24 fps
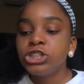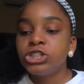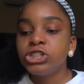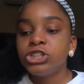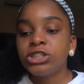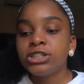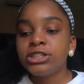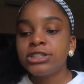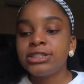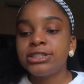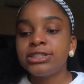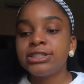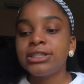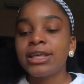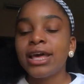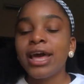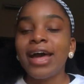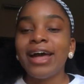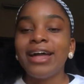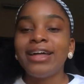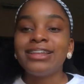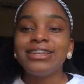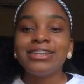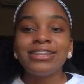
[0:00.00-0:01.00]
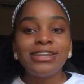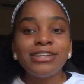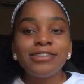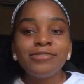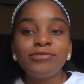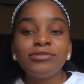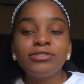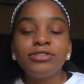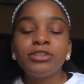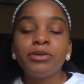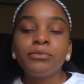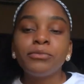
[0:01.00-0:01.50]
just
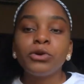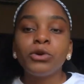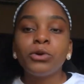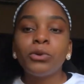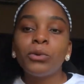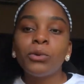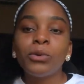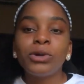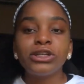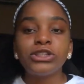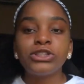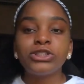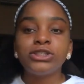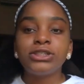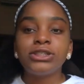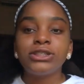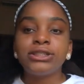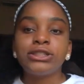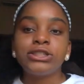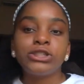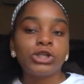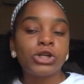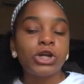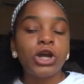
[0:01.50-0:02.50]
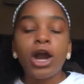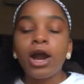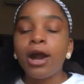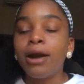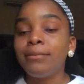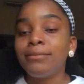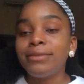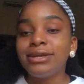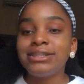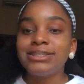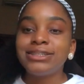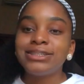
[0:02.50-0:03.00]
leave some questions or
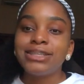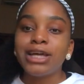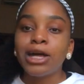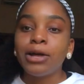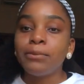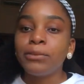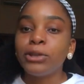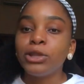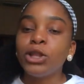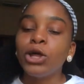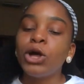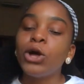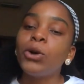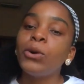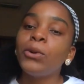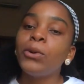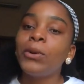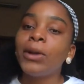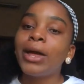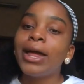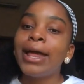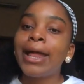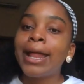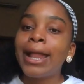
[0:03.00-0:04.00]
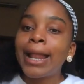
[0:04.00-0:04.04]
comments down below